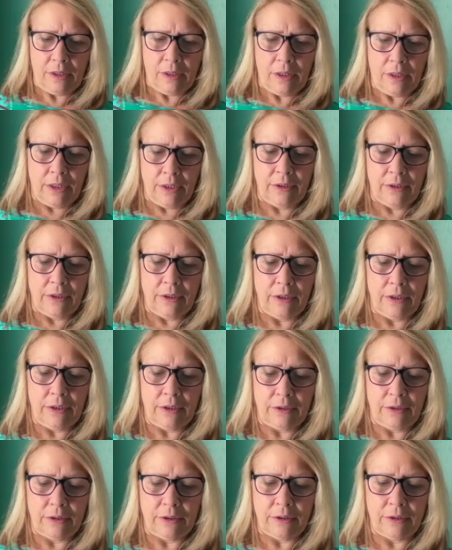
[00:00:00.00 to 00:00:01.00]
almost like
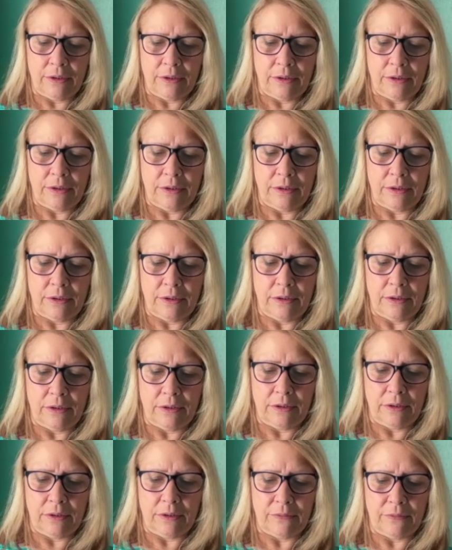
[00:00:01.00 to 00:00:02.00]
resignation
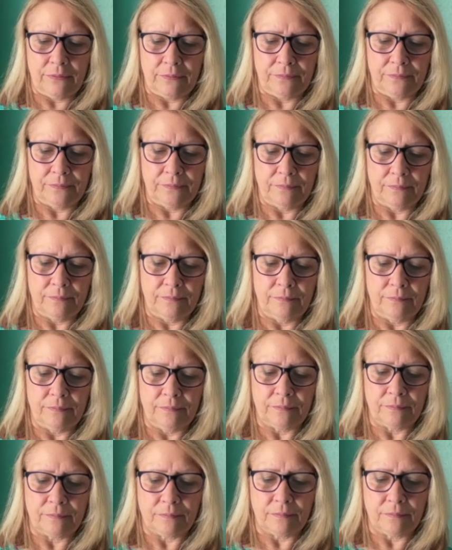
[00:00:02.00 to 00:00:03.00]
though. Like I knew
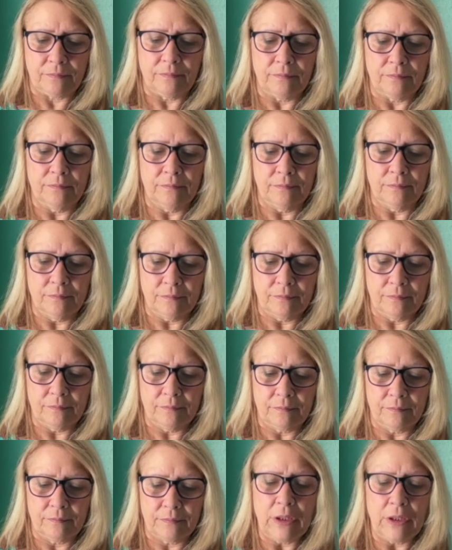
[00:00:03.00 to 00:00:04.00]
like that was it.
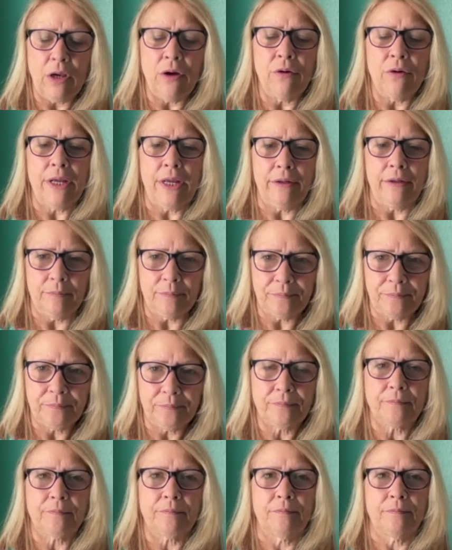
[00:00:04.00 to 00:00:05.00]
That's
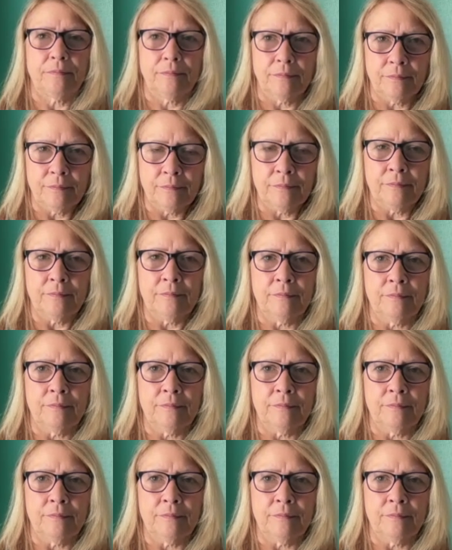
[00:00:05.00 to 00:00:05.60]
that's it.